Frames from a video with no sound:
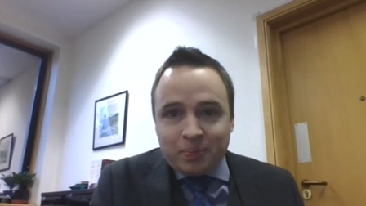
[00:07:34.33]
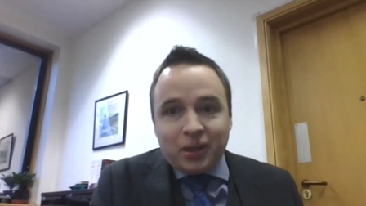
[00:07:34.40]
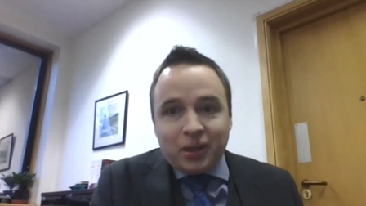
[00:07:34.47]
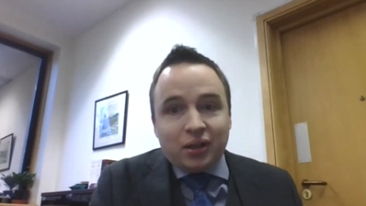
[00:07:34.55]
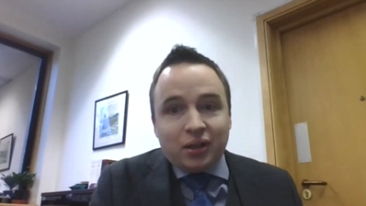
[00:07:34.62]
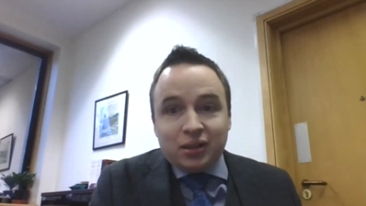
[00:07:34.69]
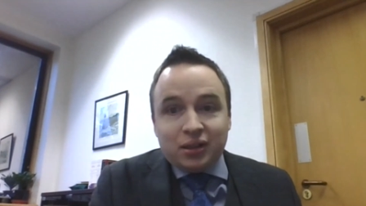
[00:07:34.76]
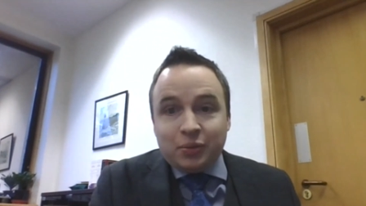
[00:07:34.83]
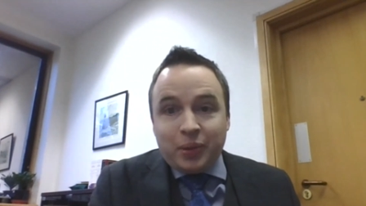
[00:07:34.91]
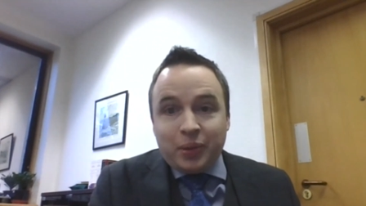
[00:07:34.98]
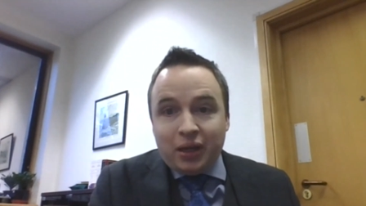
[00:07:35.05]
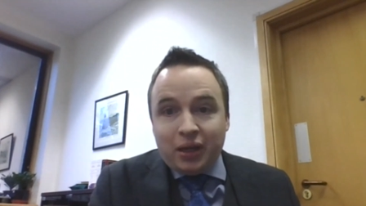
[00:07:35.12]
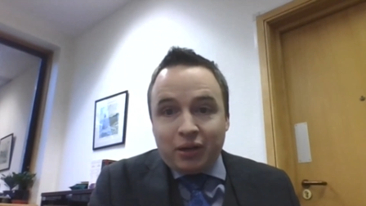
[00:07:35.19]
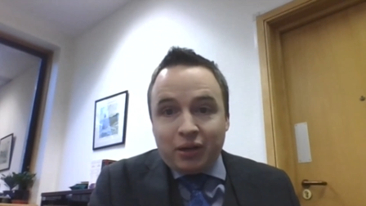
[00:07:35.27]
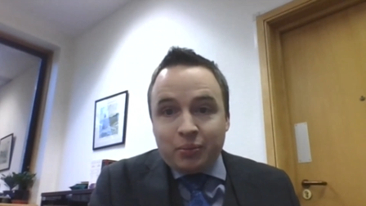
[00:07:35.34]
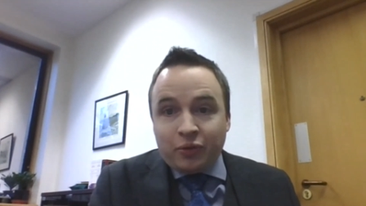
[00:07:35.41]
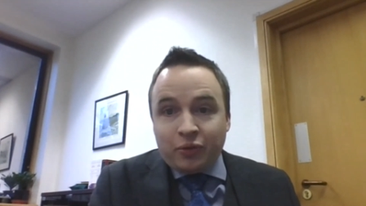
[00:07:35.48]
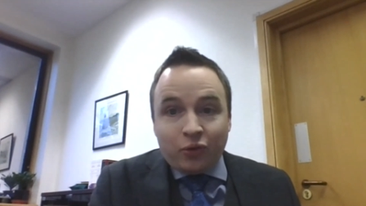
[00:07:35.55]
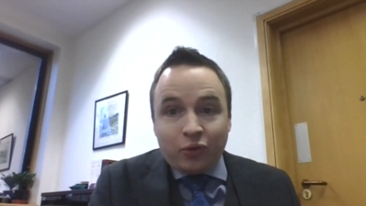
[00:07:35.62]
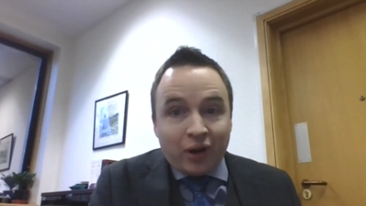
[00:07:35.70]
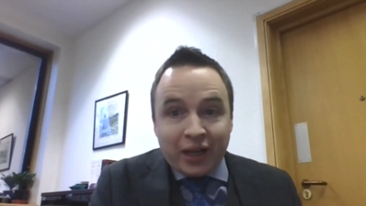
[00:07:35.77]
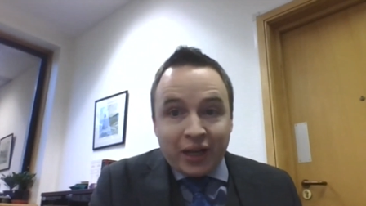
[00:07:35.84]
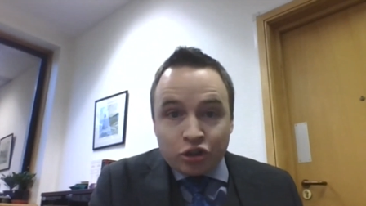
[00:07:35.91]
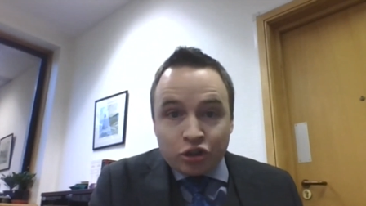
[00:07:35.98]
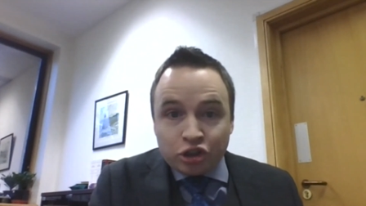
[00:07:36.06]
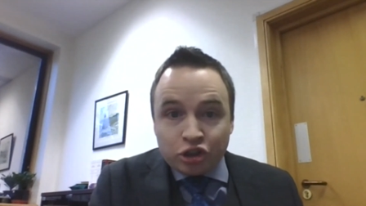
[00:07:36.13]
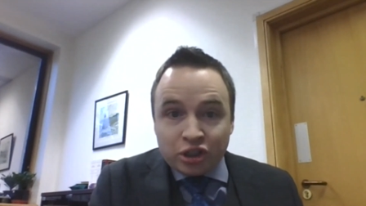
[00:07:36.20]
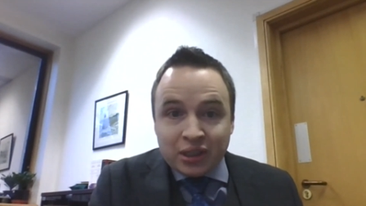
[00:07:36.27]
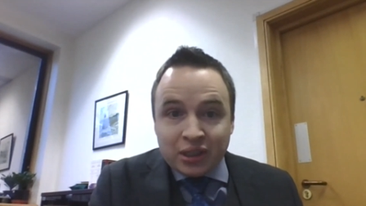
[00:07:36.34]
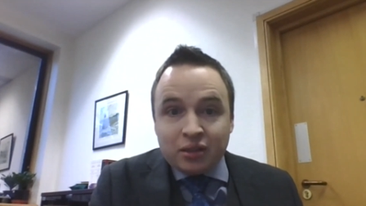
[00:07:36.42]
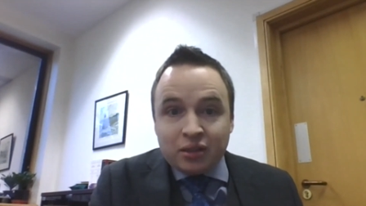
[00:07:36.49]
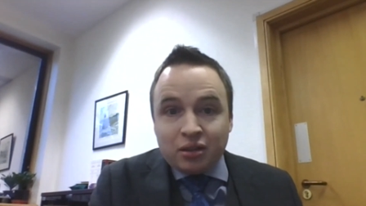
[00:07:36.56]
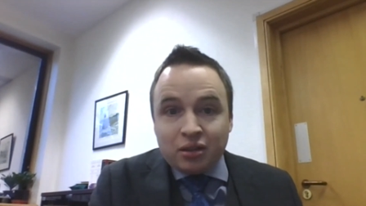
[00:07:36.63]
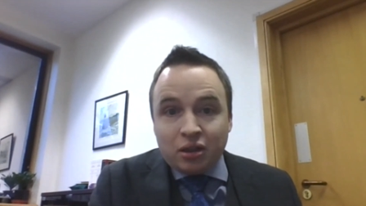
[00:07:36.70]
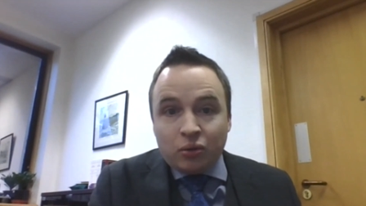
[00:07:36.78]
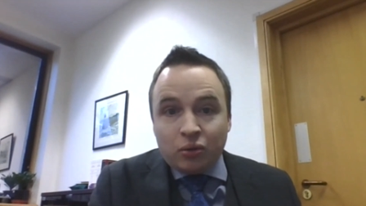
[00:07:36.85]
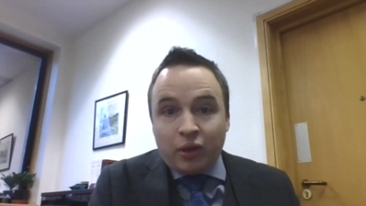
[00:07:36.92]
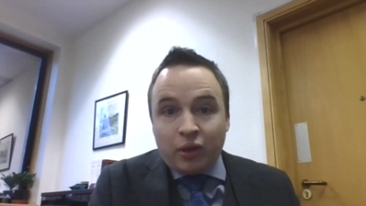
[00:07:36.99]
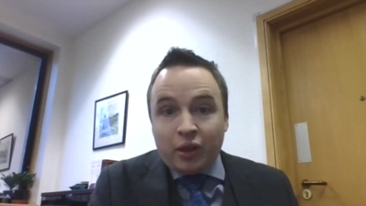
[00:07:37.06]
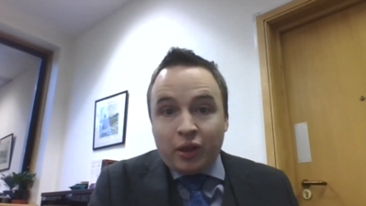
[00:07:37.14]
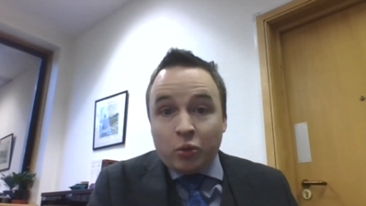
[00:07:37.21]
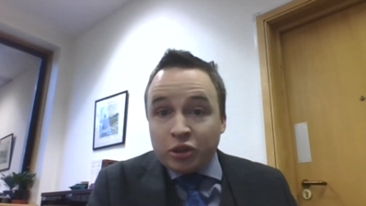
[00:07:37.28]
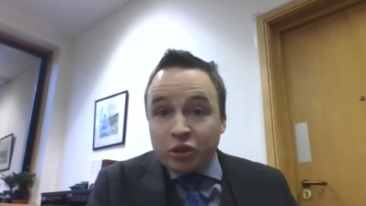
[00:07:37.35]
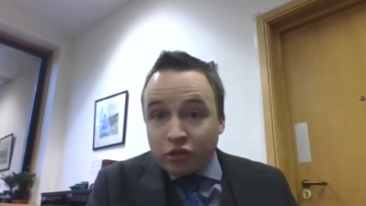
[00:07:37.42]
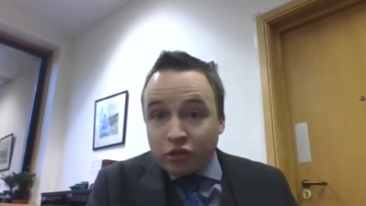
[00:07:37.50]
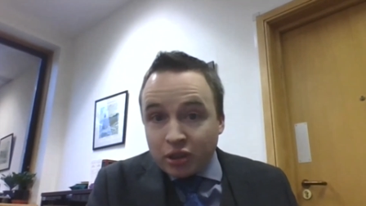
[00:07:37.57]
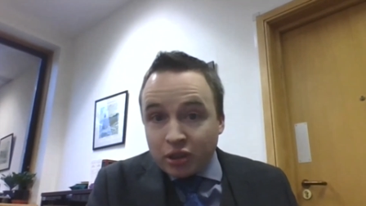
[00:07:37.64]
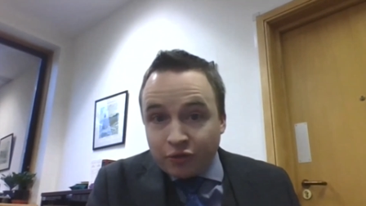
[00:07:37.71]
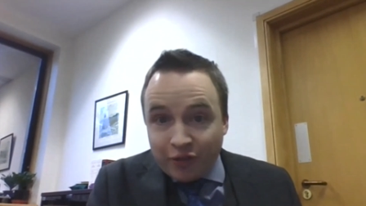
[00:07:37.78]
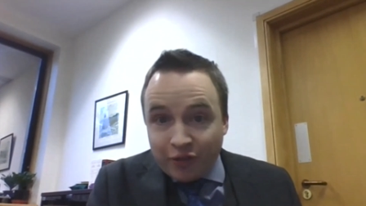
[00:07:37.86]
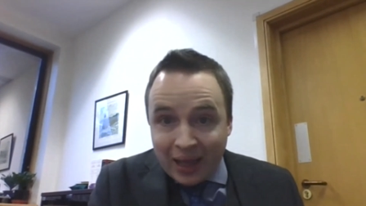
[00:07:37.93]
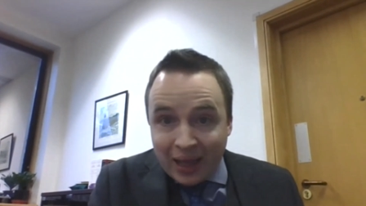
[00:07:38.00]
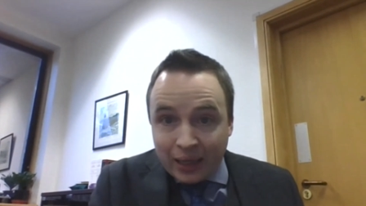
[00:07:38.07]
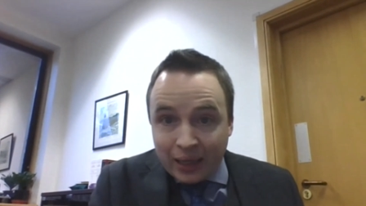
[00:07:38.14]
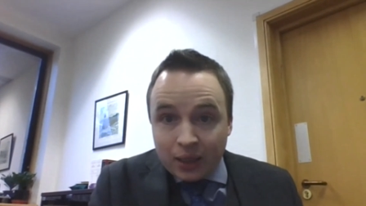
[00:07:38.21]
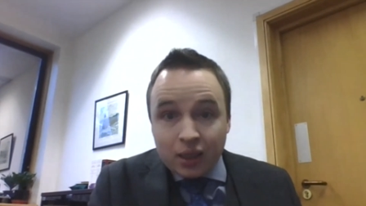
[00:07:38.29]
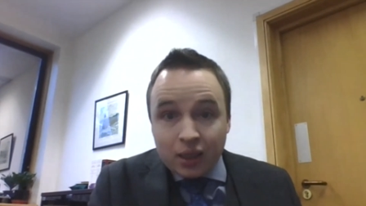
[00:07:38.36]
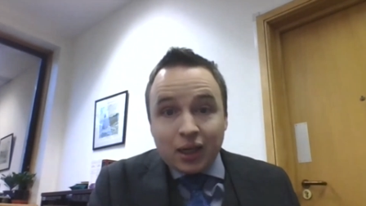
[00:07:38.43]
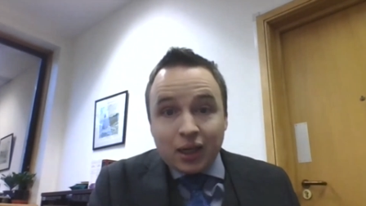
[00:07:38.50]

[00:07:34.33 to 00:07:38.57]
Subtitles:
Parties appearing before any judge need to know that they will be treated fairly,